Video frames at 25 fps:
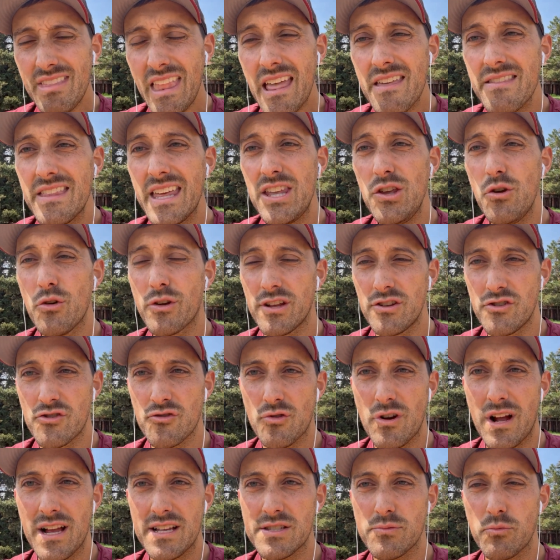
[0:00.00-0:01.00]
that you can
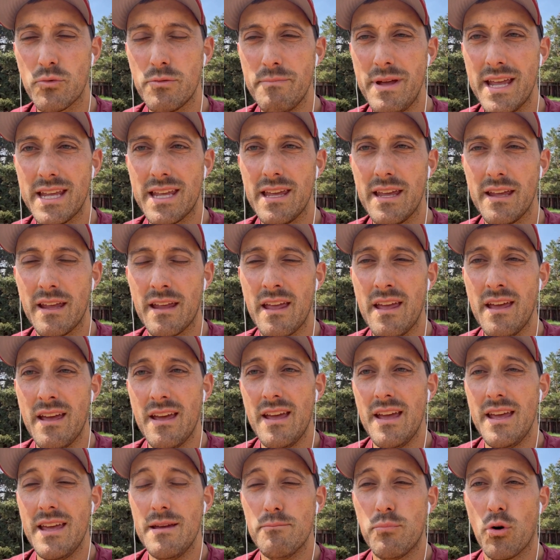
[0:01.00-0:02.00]
trust when making
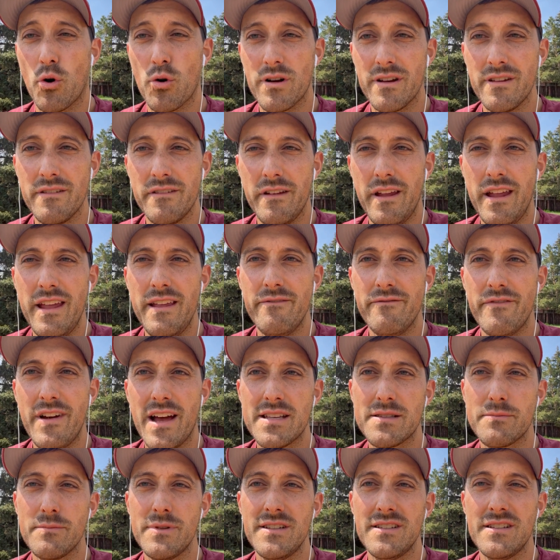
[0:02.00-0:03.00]
important
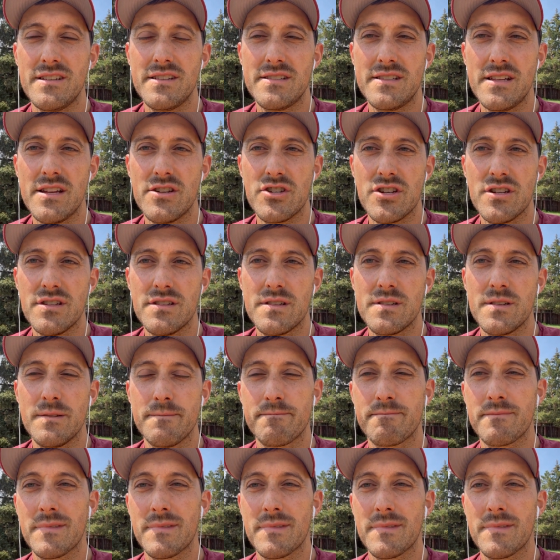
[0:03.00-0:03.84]
investment decisions.